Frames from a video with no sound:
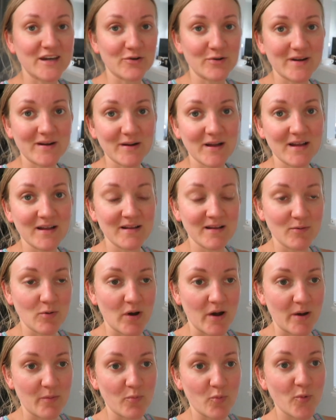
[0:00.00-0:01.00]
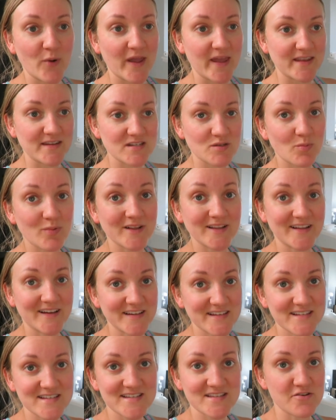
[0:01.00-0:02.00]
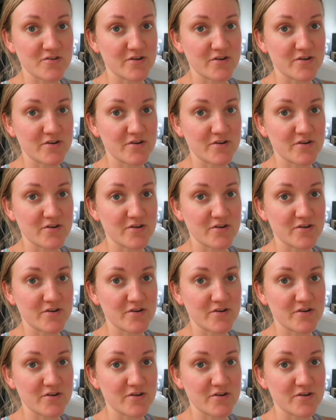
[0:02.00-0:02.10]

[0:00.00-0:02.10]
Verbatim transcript: hour um, wind plus